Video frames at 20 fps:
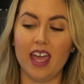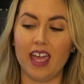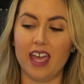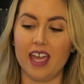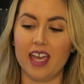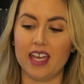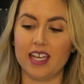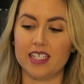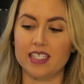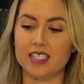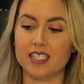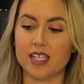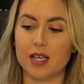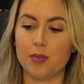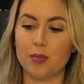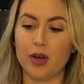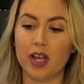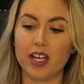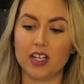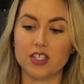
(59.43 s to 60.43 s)
and
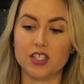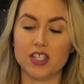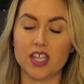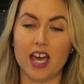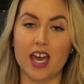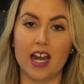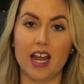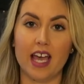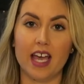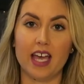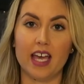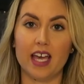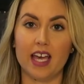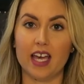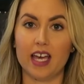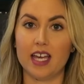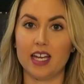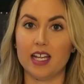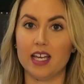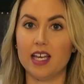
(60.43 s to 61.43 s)
prior to that I
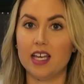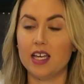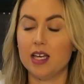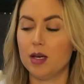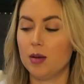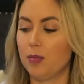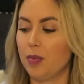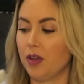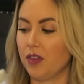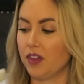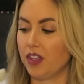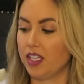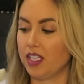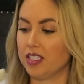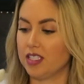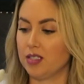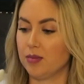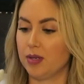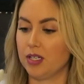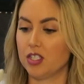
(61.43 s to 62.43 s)
had bought the
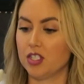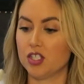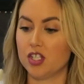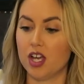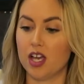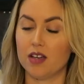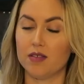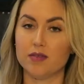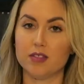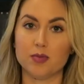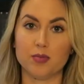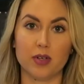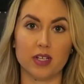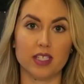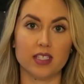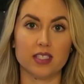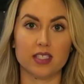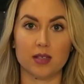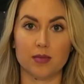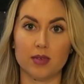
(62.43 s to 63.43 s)
kids a bunch of
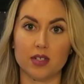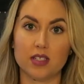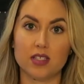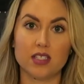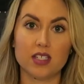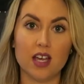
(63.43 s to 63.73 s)
spring and summer